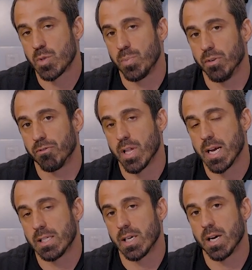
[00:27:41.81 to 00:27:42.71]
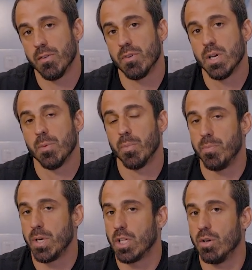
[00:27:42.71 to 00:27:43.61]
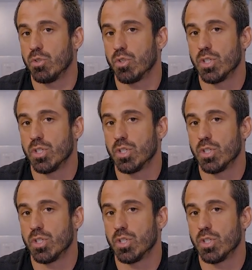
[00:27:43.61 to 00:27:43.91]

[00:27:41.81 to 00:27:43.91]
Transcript: bill for that dive might be closer to,